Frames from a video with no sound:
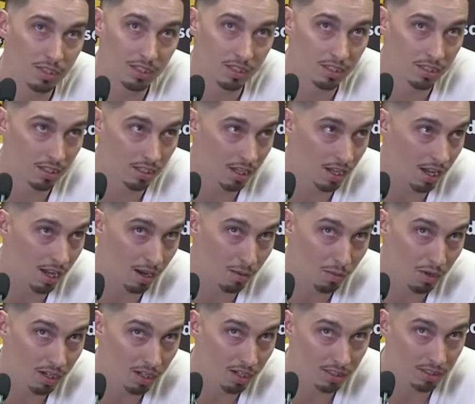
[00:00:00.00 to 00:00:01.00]
just I'm
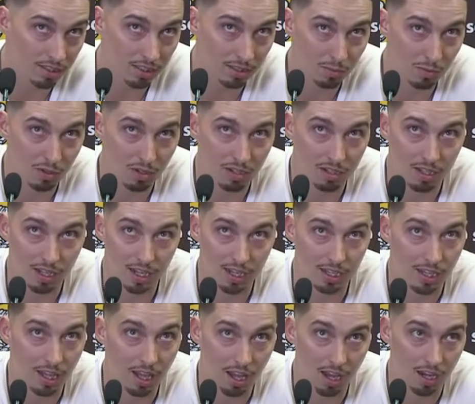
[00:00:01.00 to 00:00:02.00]
ready to see more of that
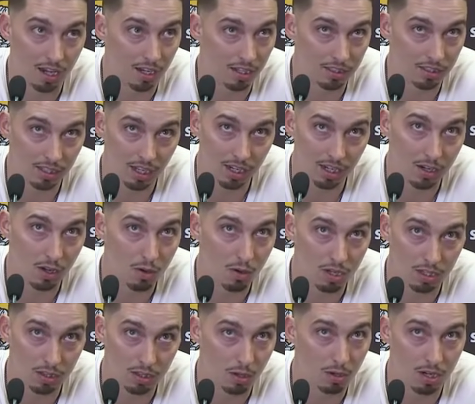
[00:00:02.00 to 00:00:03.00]
cannon because I know he
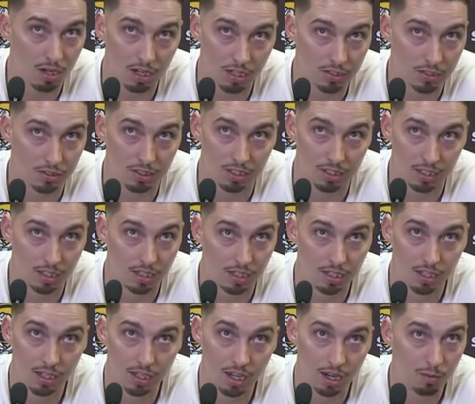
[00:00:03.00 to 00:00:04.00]
could throw 100.
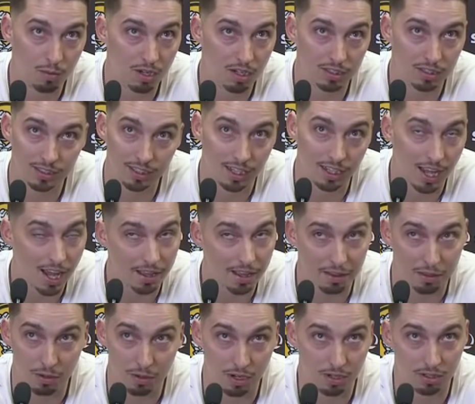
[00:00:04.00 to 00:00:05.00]
I'm ready to see that
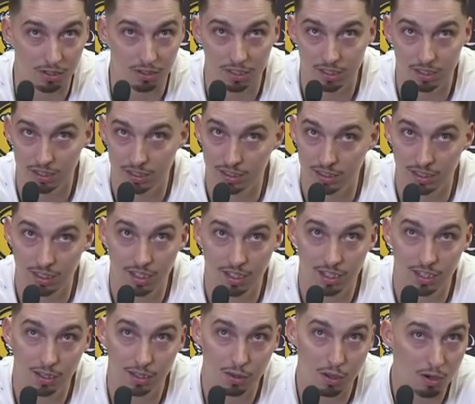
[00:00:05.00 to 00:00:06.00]
throw because
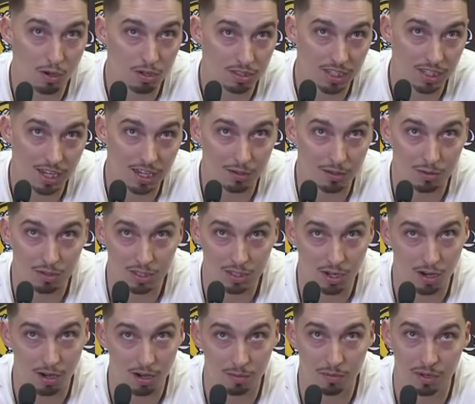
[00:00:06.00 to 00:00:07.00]
the throw to second was
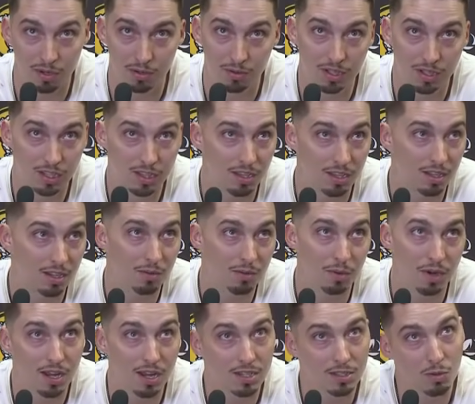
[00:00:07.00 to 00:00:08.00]
hard, but when
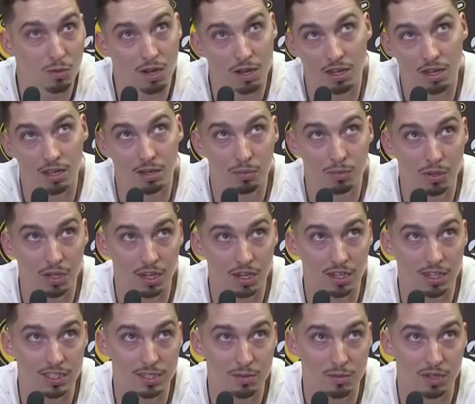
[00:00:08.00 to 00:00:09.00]
I was playing
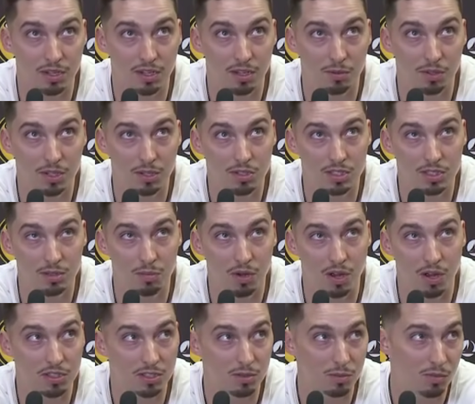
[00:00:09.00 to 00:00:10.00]
against him when he was in
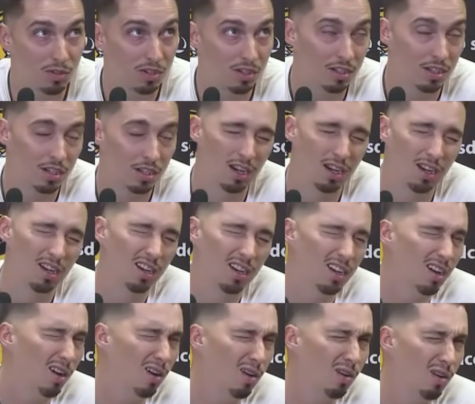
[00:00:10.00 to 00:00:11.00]
Baltimore,
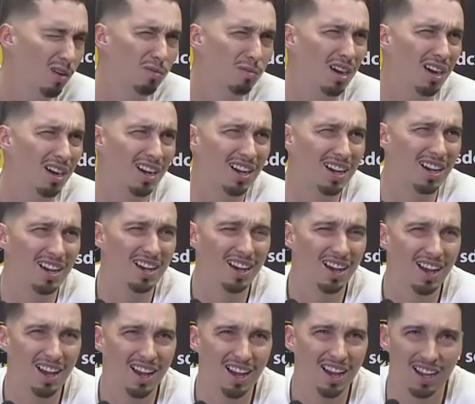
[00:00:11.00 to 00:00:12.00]
oh my
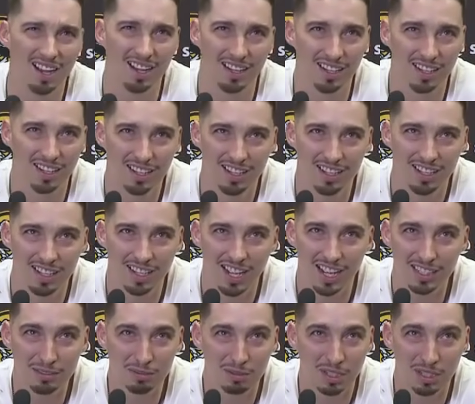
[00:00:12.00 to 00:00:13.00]
God,
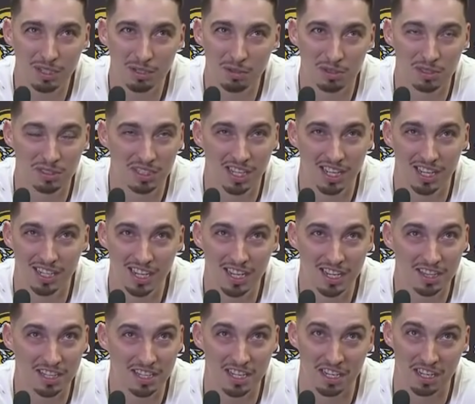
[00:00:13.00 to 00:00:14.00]
that's when he was letting
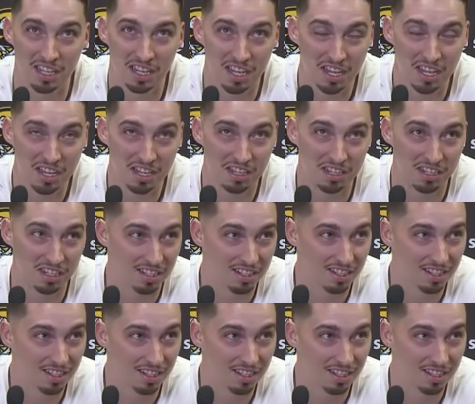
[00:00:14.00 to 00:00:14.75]
that thing eat.